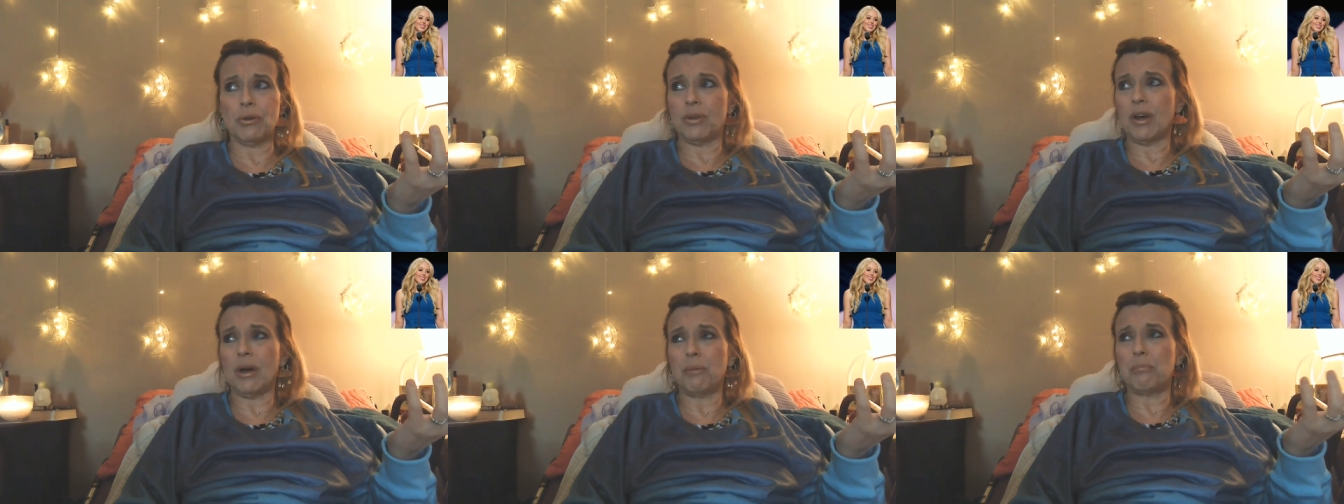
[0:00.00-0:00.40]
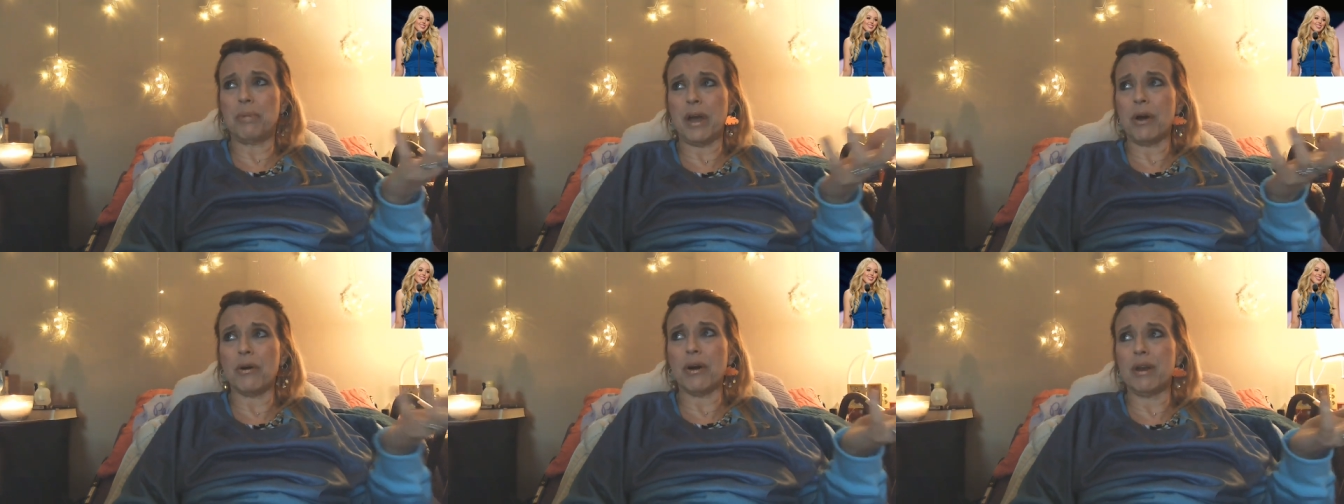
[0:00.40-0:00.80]
uh,
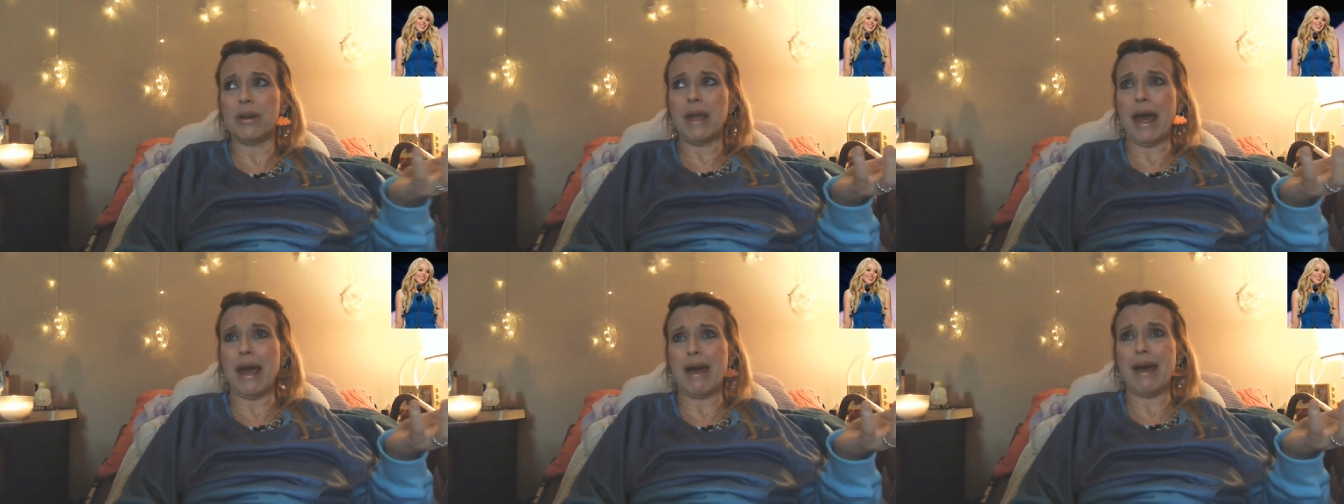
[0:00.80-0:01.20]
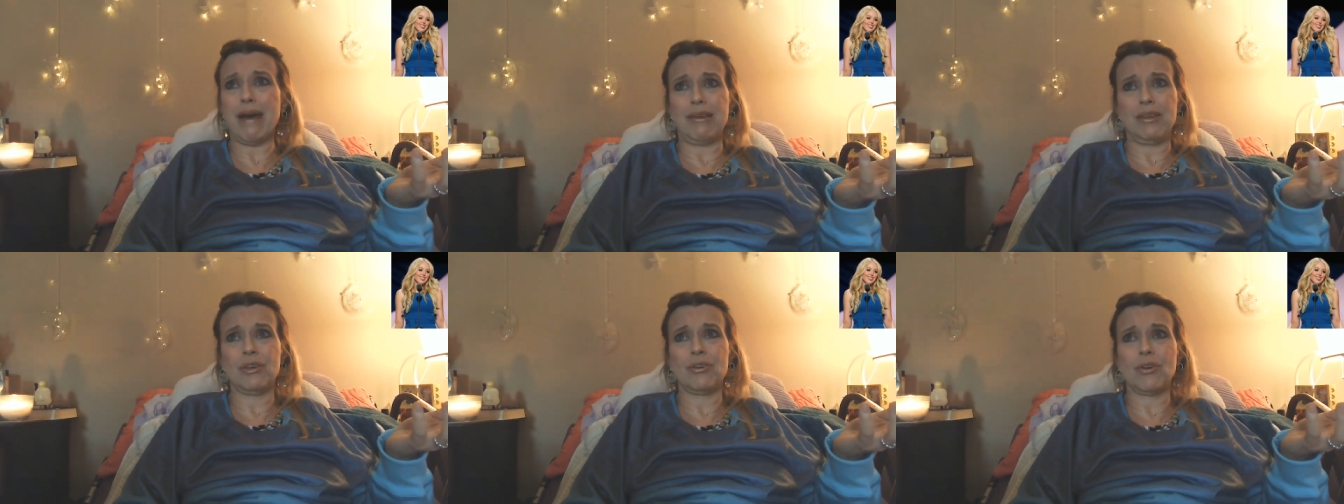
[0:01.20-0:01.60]
Barrett,
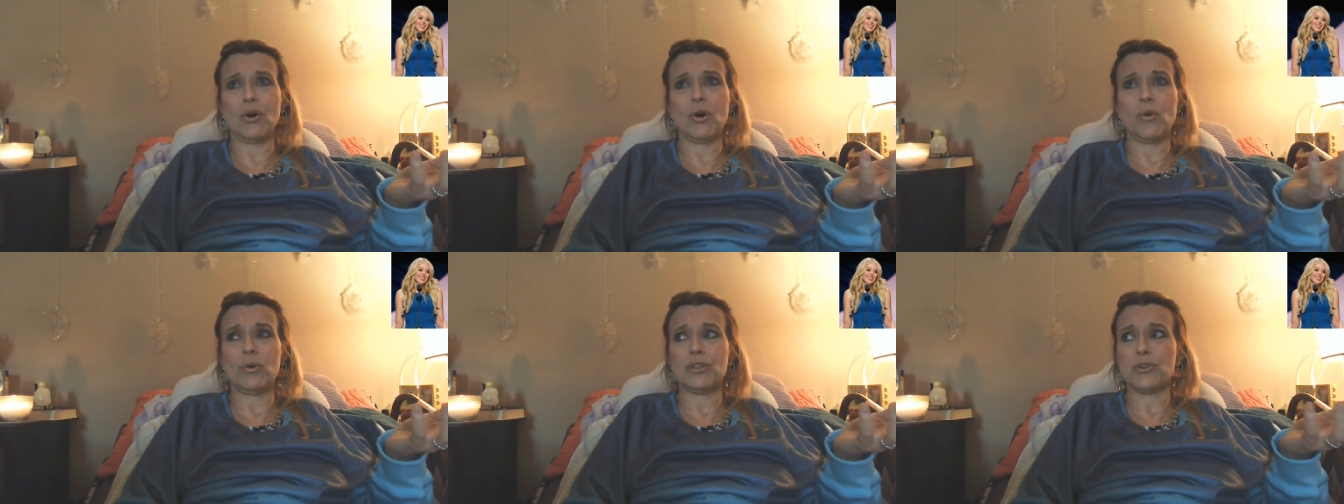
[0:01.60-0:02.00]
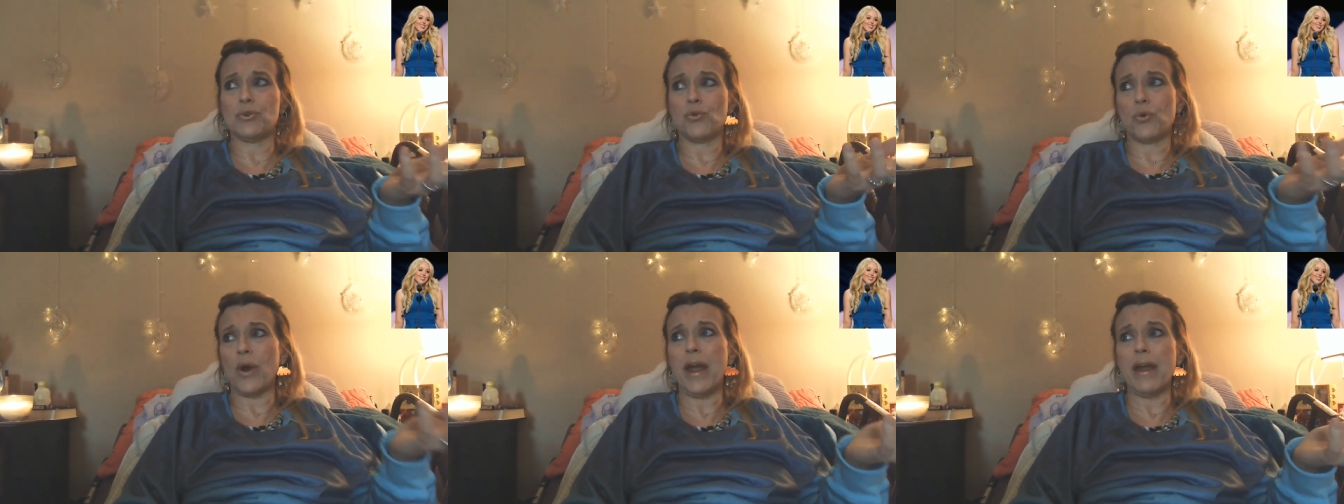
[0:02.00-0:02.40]
you know, is
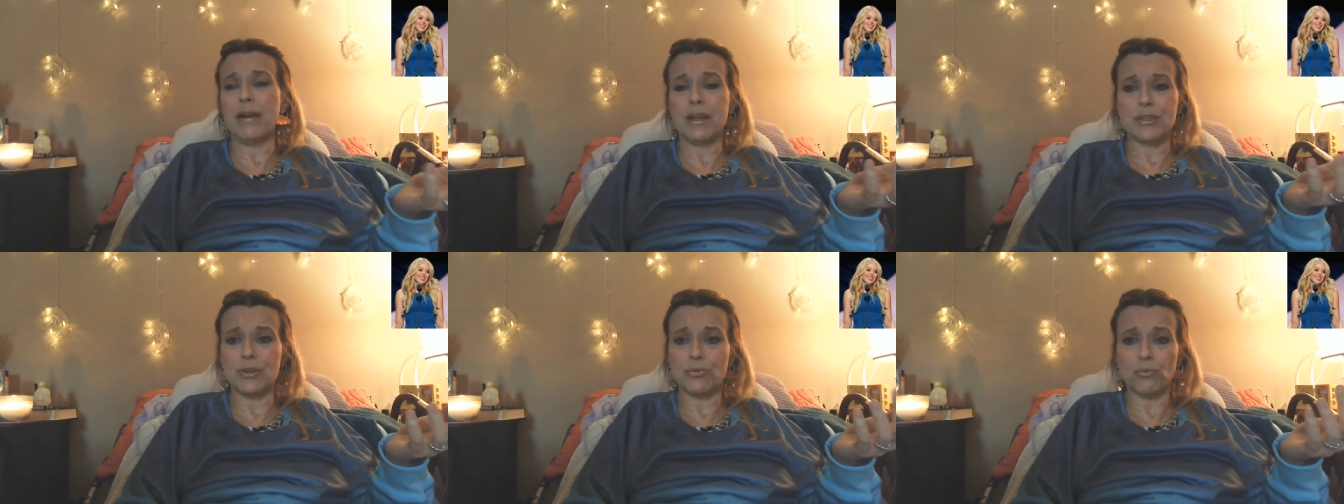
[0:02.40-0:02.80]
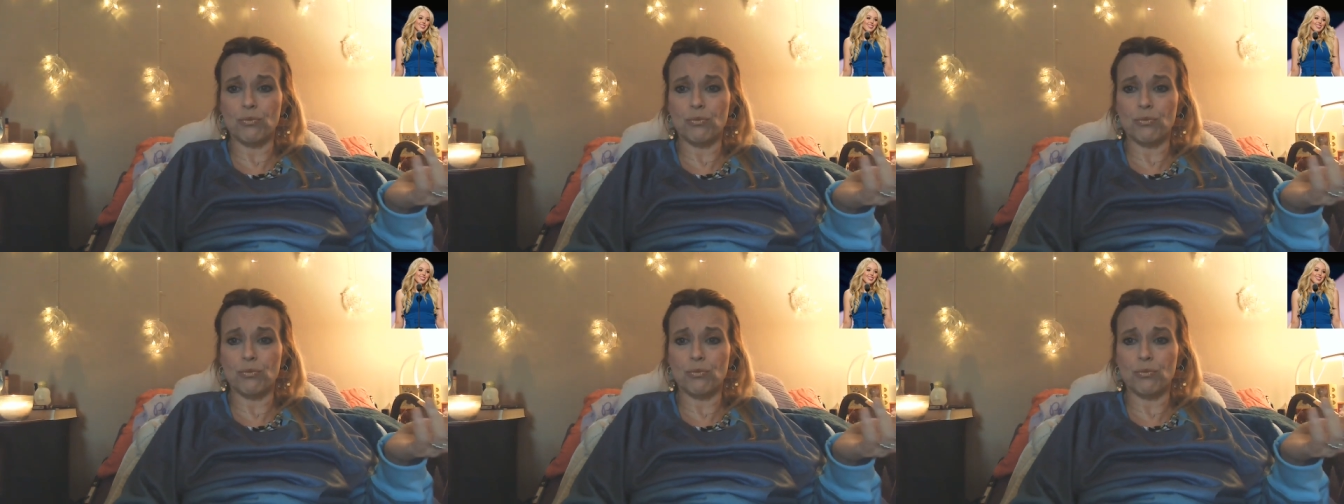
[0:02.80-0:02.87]
great is a